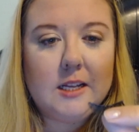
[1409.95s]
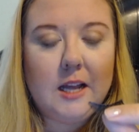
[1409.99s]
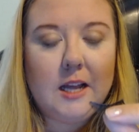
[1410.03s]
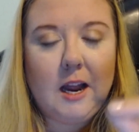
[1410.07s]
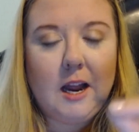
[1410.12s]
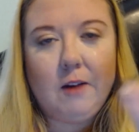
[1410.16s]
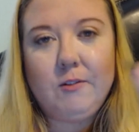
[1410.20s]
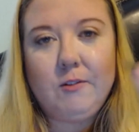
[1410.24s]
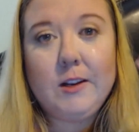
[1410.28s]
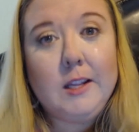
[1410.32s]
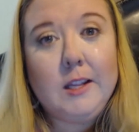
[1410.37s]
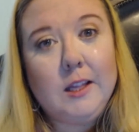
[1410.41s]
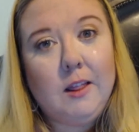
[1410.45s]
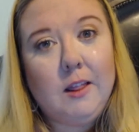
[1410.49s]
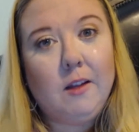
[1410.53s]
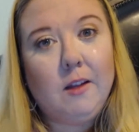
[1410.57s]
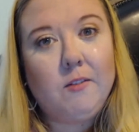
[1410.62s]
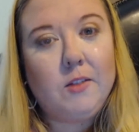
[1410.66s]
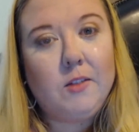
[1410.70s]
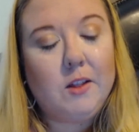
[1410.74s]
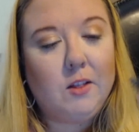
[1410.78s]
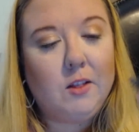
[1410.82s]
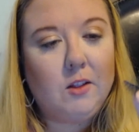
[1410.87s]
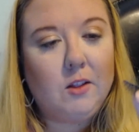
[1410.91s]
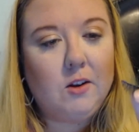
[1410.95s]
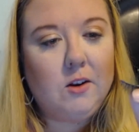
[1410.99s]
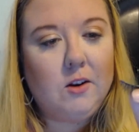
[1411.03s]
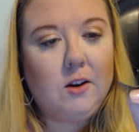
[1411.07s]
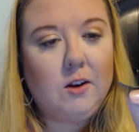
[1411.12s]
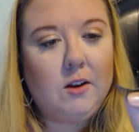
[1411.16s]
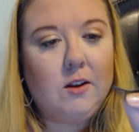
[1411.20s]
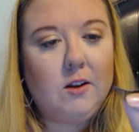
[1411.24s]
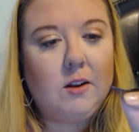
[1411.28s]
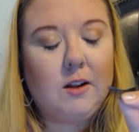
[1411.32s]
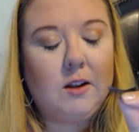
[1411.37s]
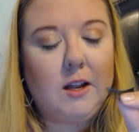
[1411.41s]
I really love the
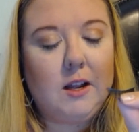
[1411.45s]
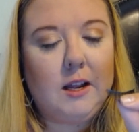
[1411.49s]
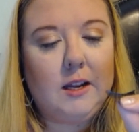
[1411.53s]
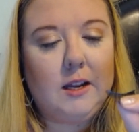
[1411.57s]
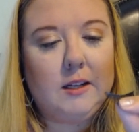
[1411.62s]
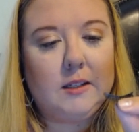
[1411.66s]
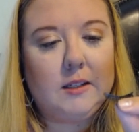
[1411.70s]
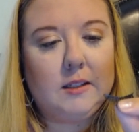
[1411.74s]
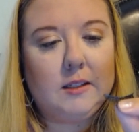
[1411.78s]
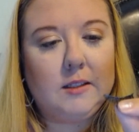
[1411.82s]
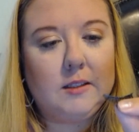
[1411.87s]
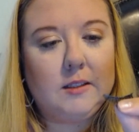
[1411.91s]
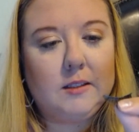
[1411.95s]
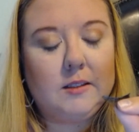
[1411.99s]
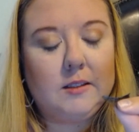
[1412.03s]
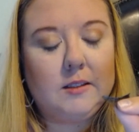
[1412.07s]
look, and